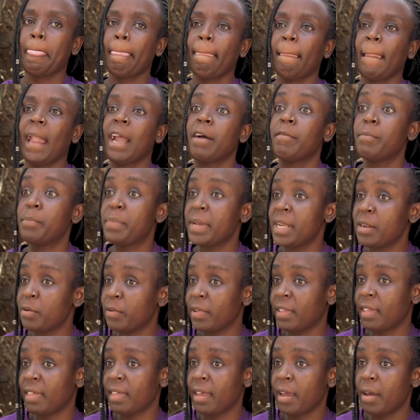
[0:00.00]
I've been
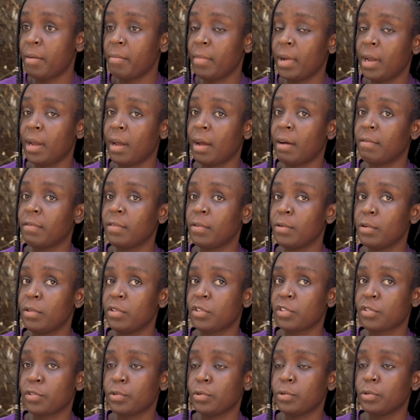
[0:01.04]
with them. I've gone
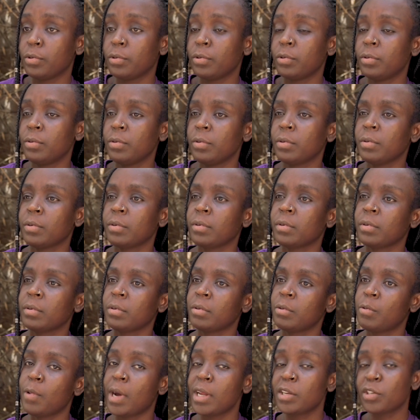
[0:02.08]
through
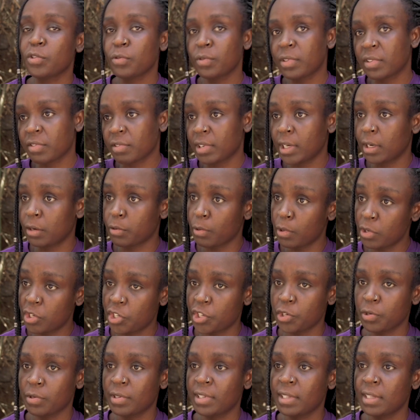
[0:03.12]
1, 2, 3 road
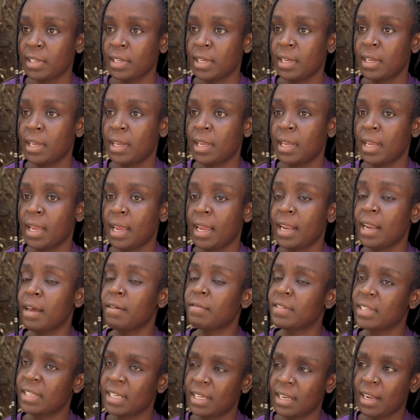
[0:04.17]
shows, and I've
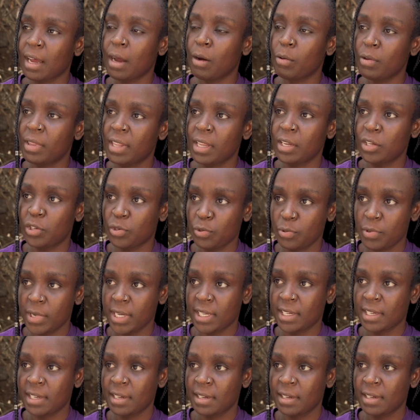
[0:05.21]
seen how they do
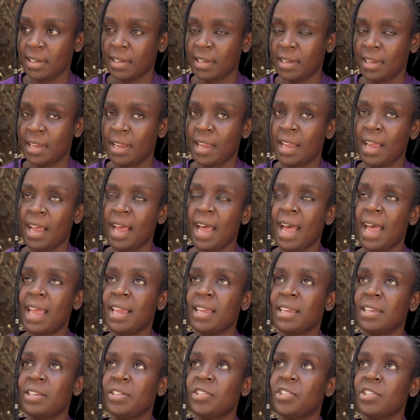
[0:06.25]
it.
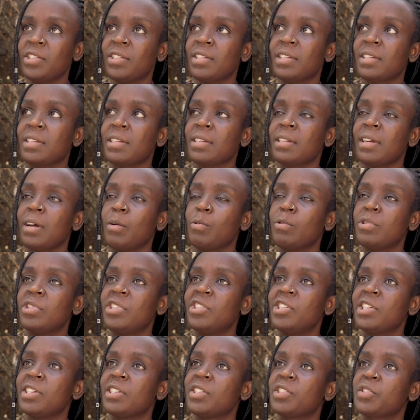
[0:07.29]
I
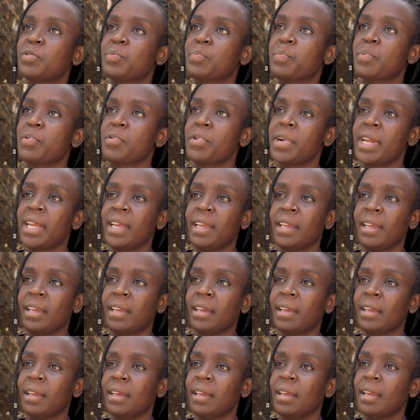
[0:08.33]
would just pray
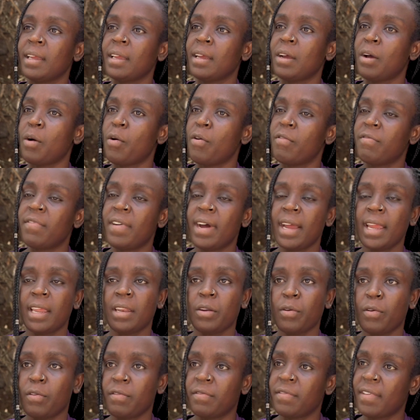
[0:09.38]
over
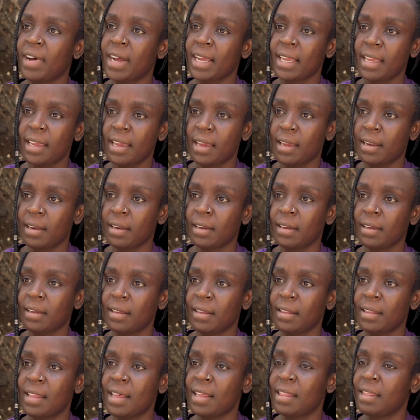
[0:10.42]
and over again
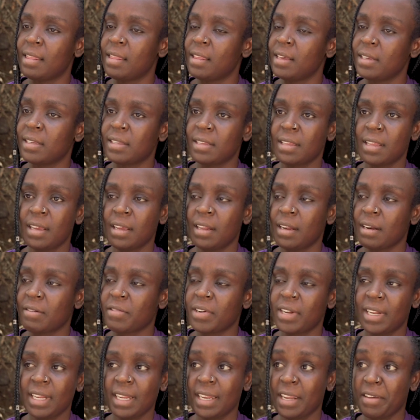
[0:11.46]
that this thing
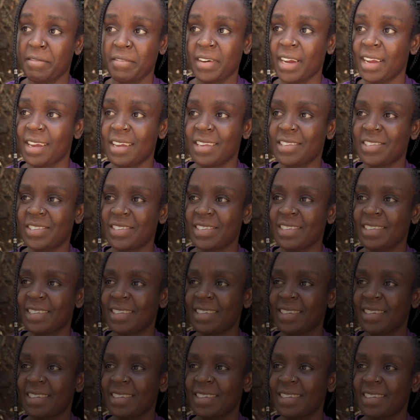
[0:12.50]
really never ends.